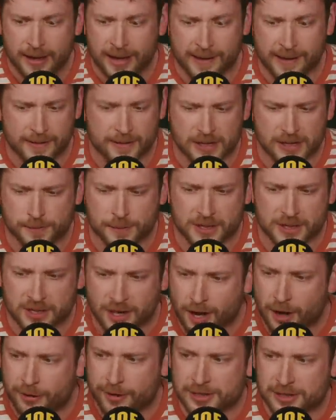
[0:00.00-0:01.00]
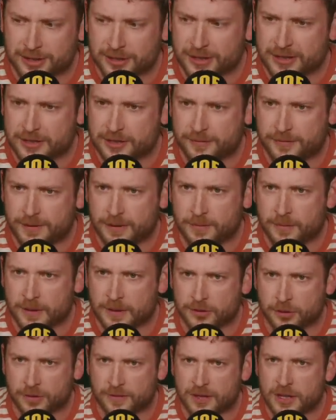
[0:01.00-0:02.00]
And then this bizarre instance of the
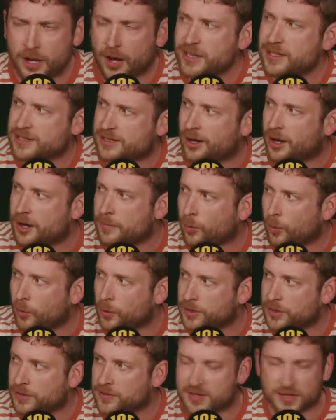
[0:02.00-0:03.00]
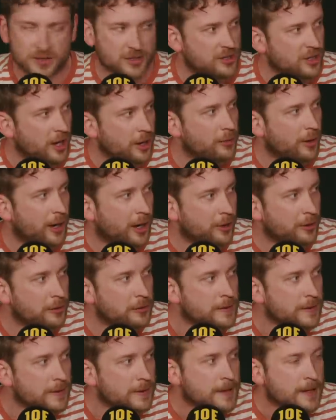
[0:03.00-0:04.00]
sort of nighttime wardens in Soho
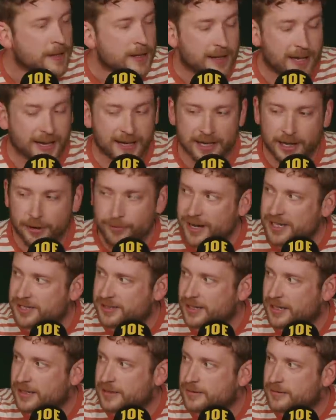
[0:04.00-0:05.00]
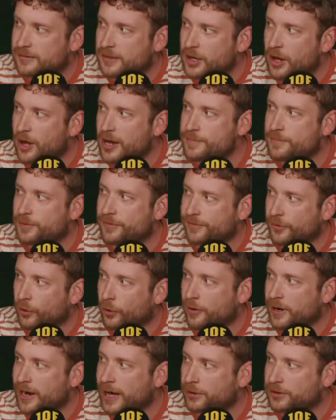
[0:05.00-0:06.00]
mm. getting arrested the night
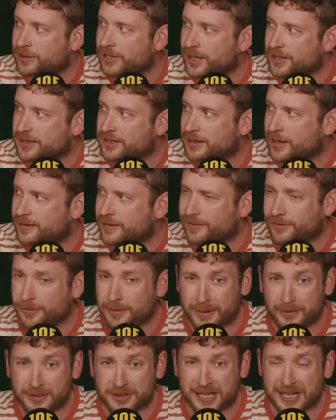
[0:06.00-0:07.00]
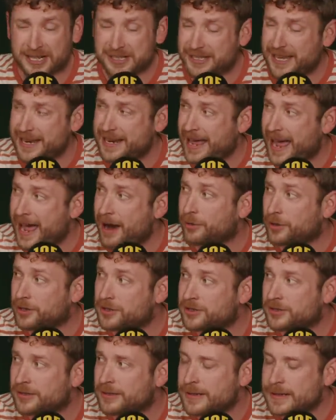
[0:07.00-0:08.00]
before and held in custody, I think, for about sixteen
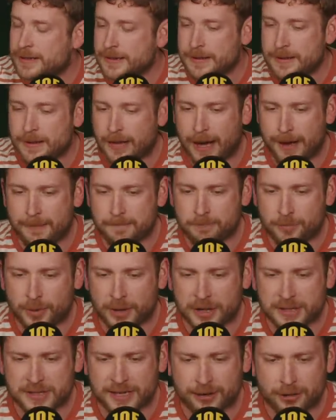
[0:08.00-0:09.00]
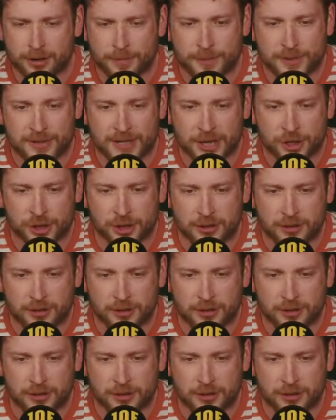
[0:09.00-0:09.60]
hours um, because they were in possession